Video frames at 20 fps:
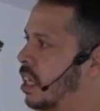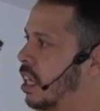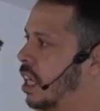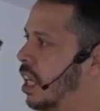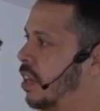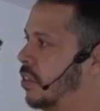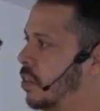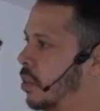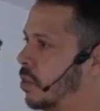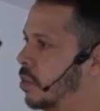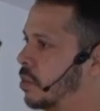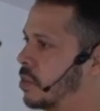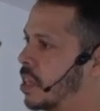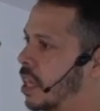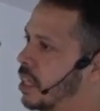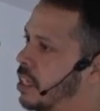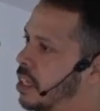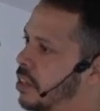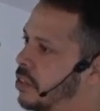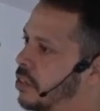If you
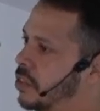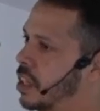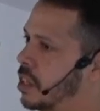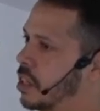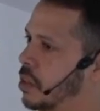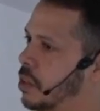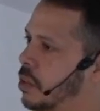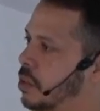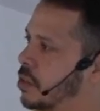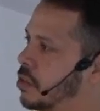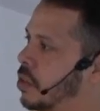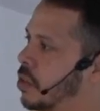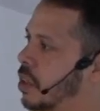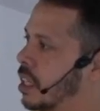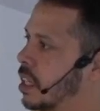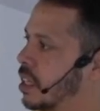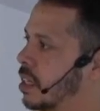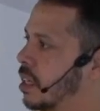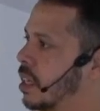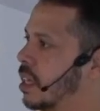send different notes for
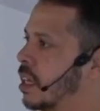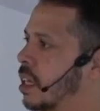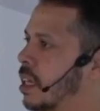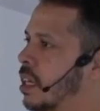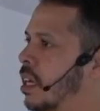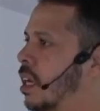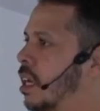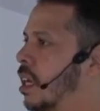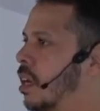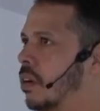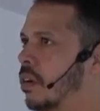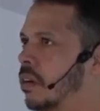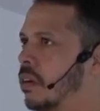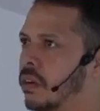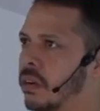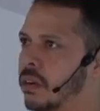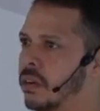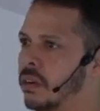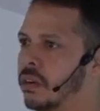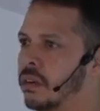guitar
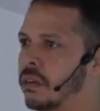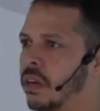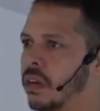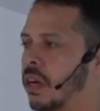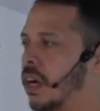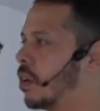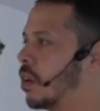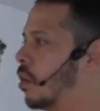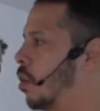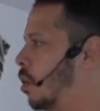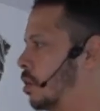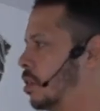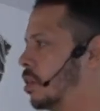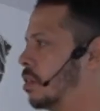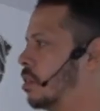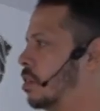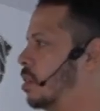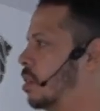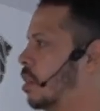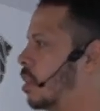or
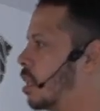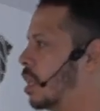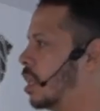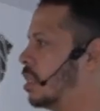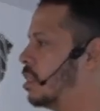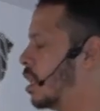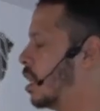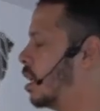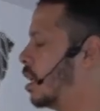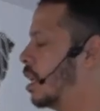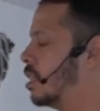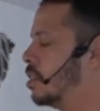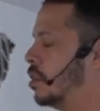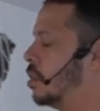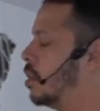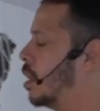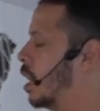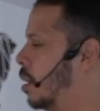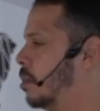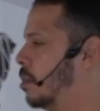accordion, you can send like 2
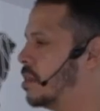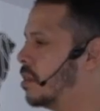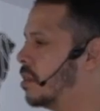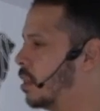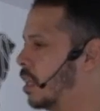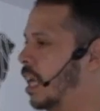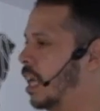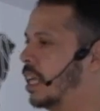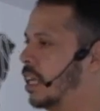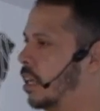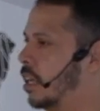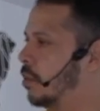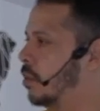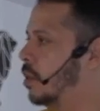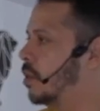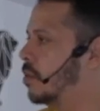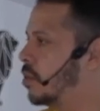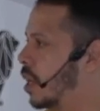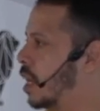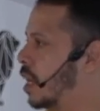labels, and they
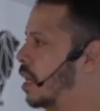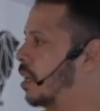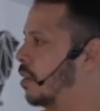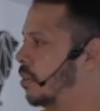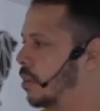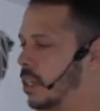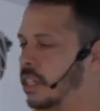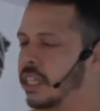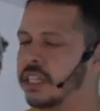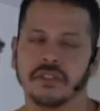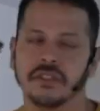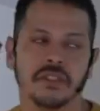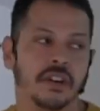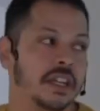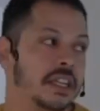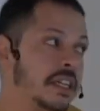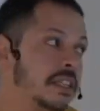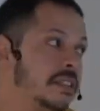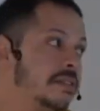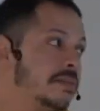will train and you identify that.